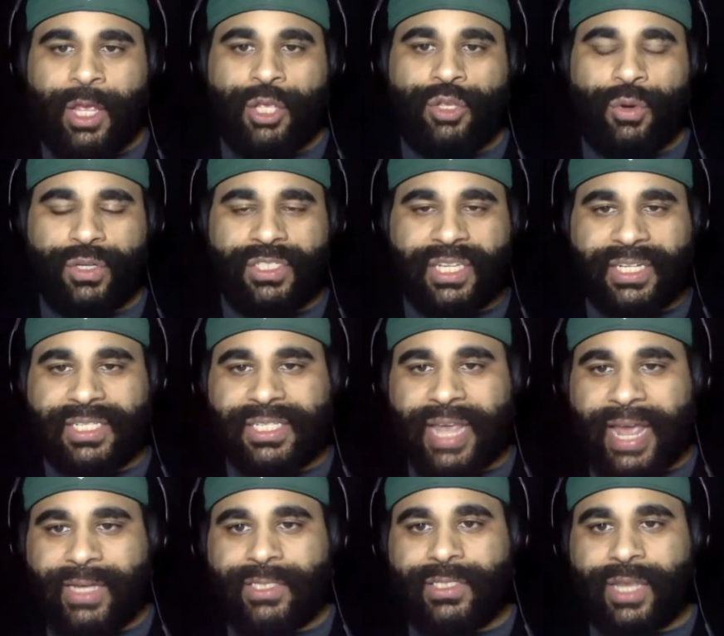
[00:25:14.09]
Your
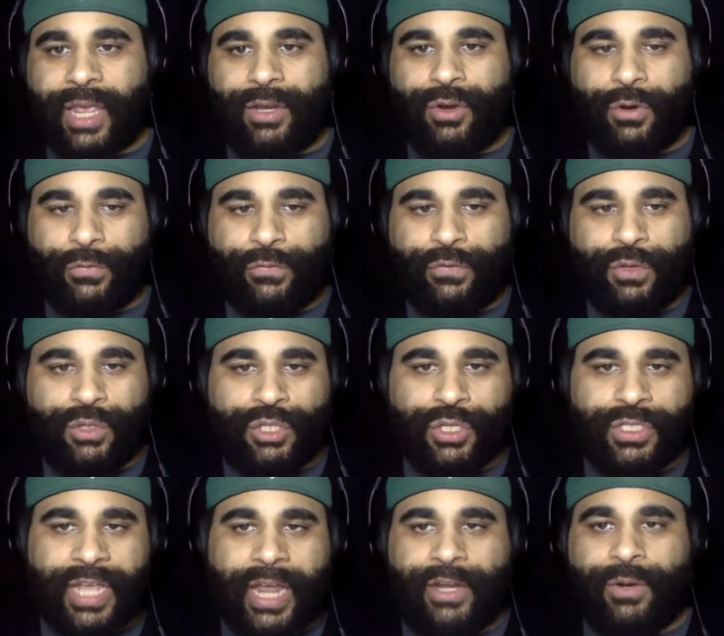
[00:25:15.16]
success and your future
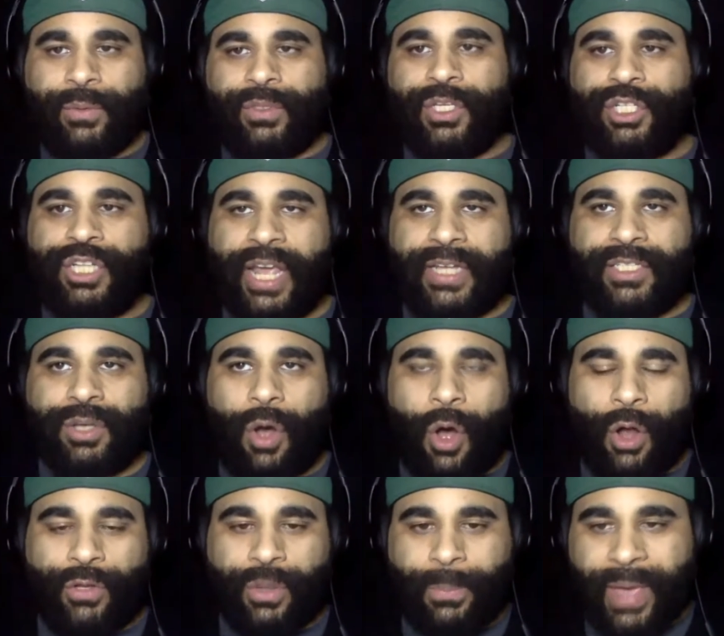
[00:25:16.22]
tenure with the Jets
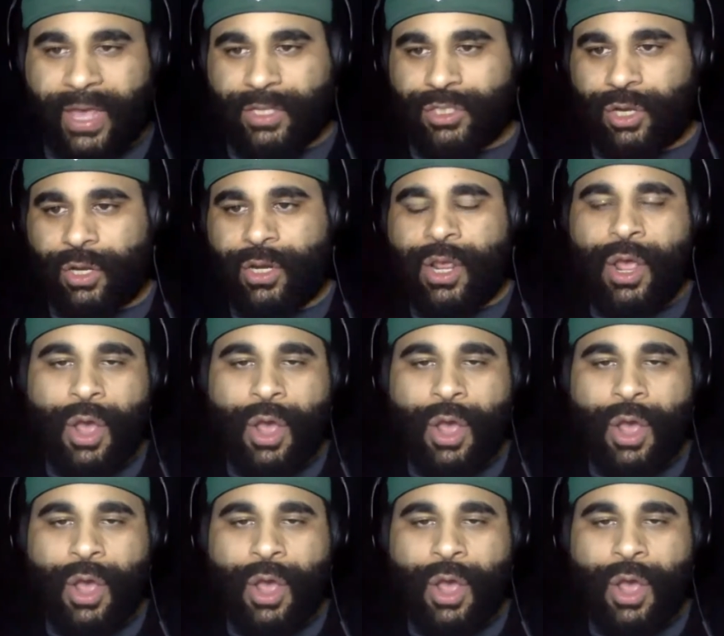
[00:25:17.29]
all depends on